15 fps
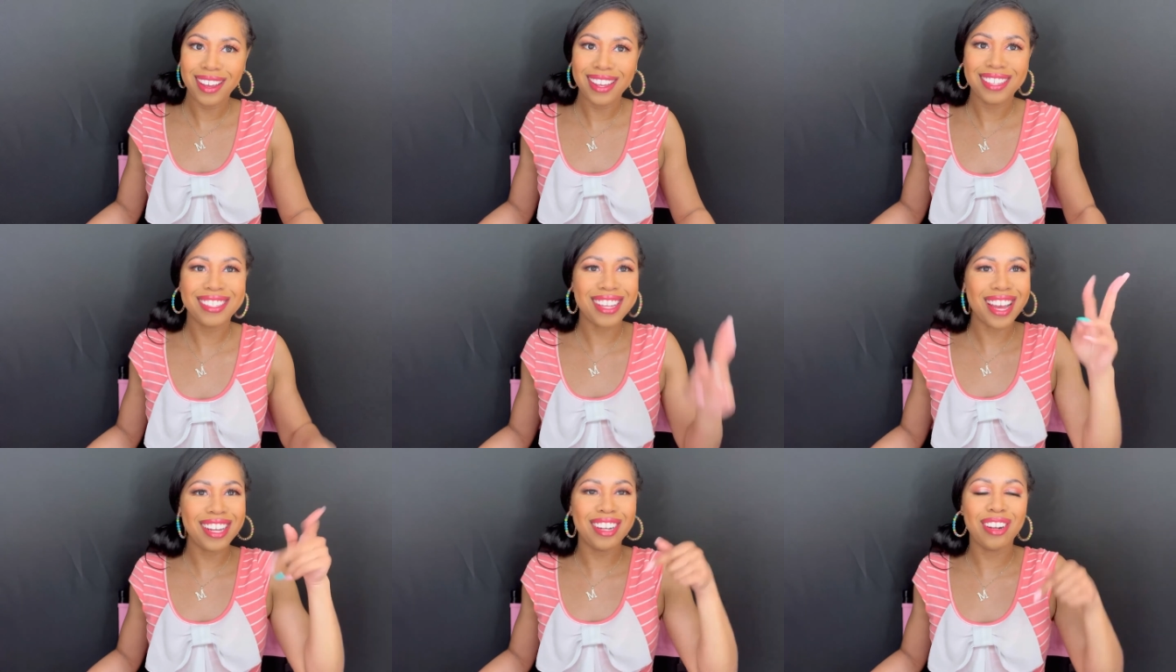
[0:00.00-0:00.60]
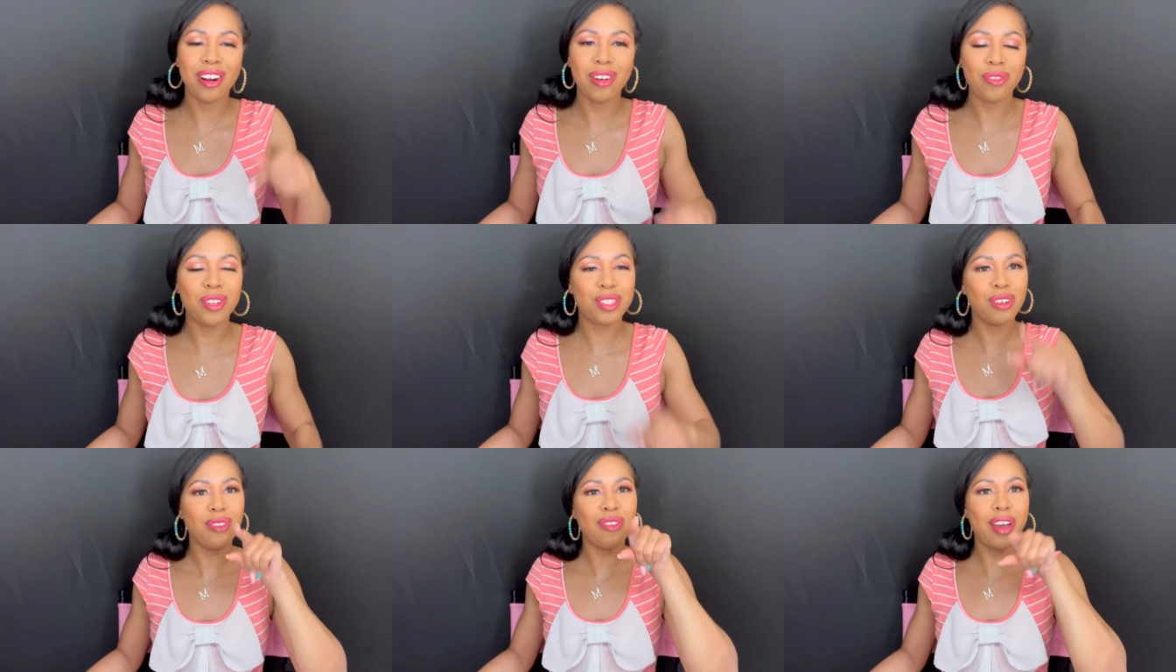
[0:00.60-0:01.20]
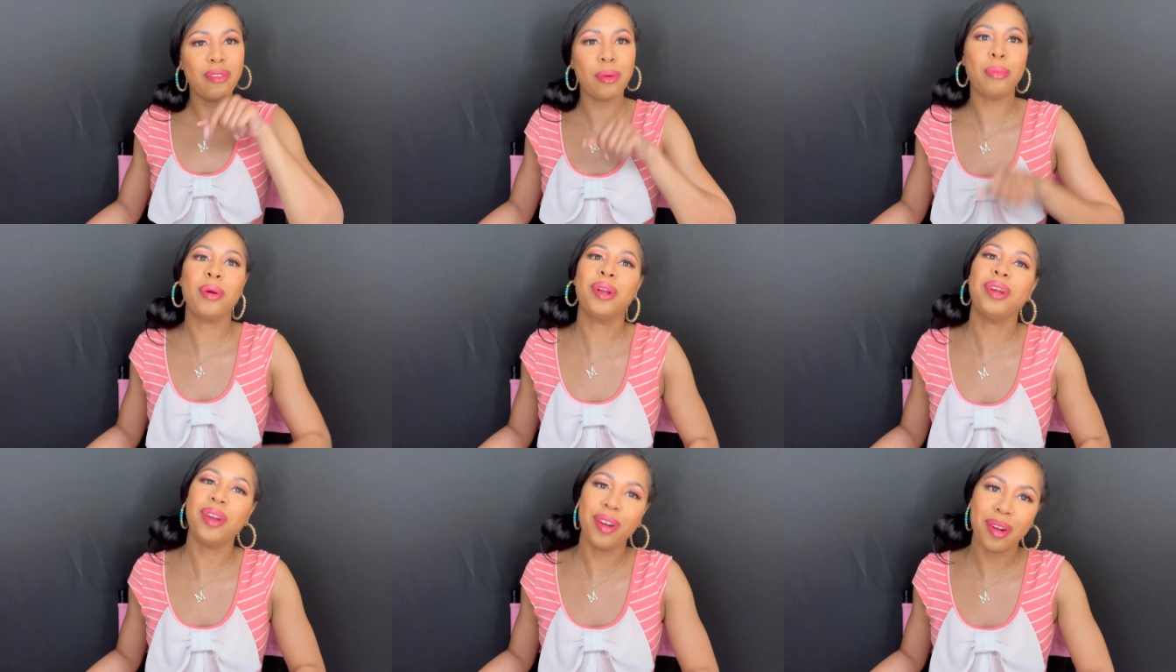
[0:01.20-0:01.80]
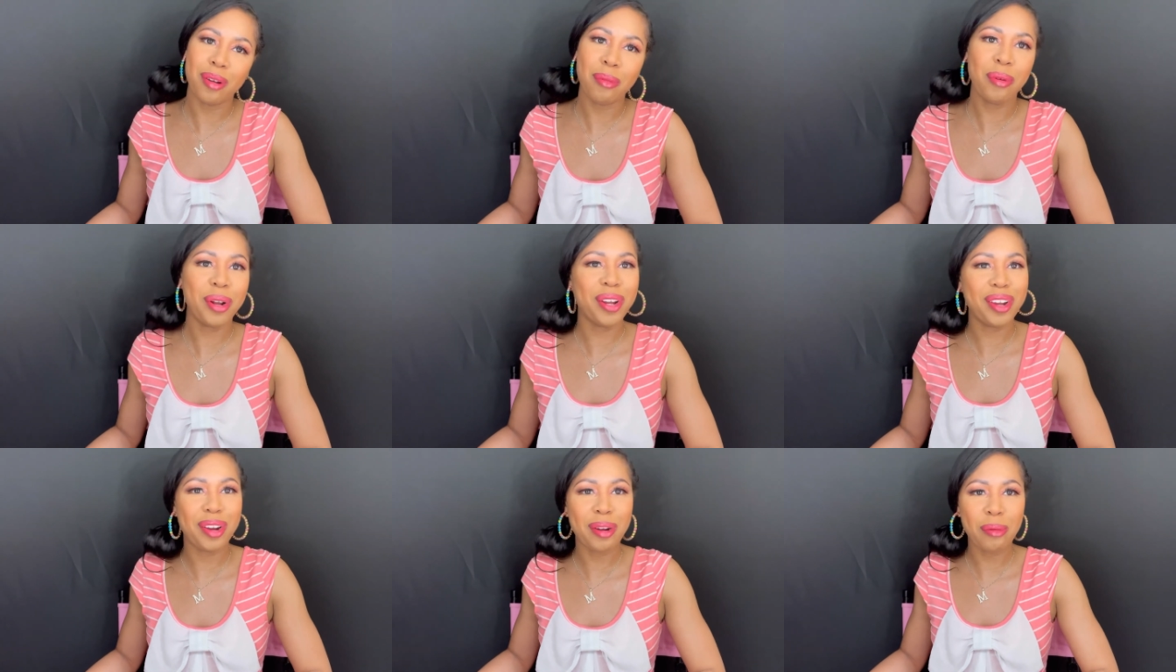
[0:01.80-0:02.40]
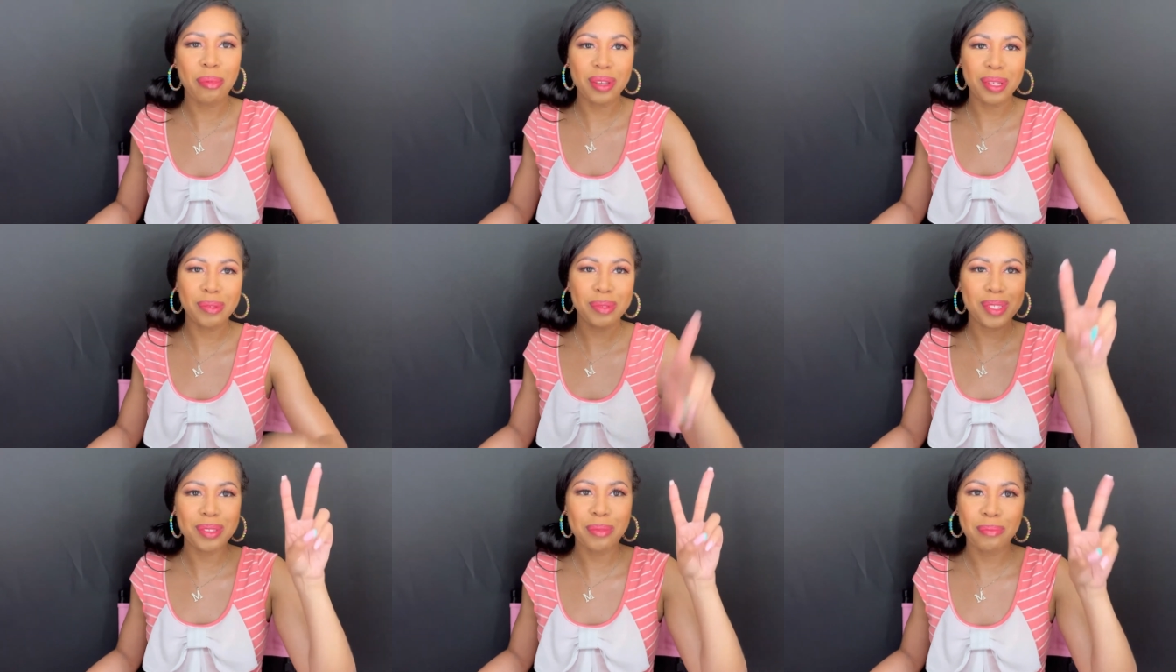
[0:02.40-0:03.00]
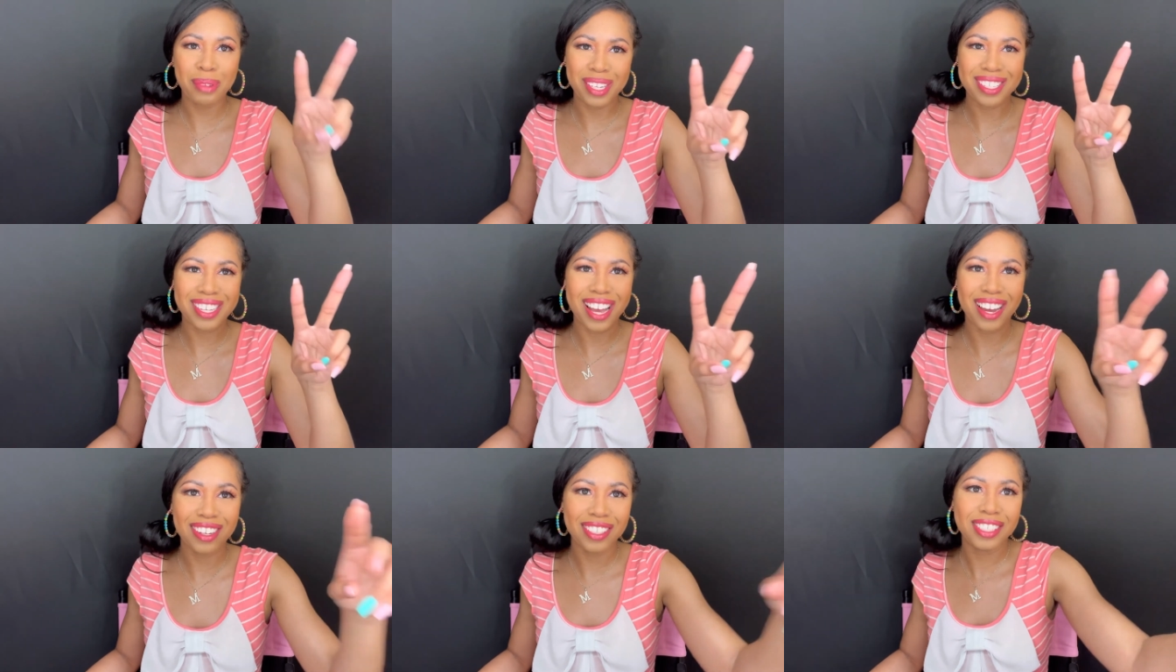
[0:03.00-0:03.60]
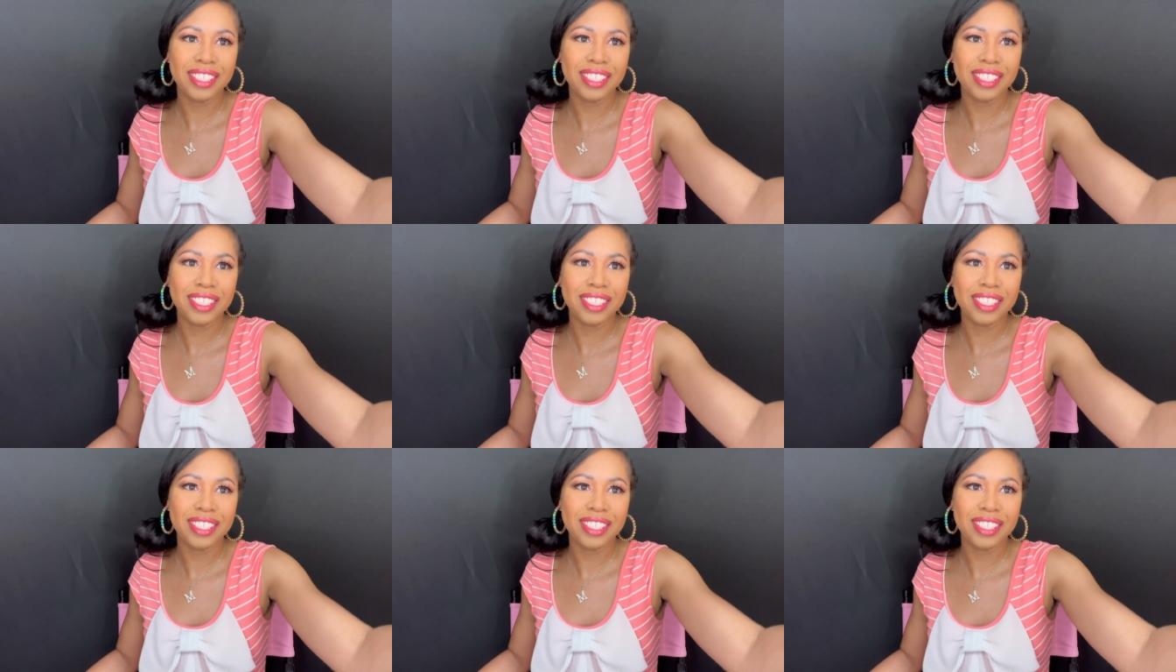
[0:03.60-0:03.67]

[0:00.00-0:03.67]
Signing off. It's your favorite pretty girl, Pretty Girl Peeps. Peace out.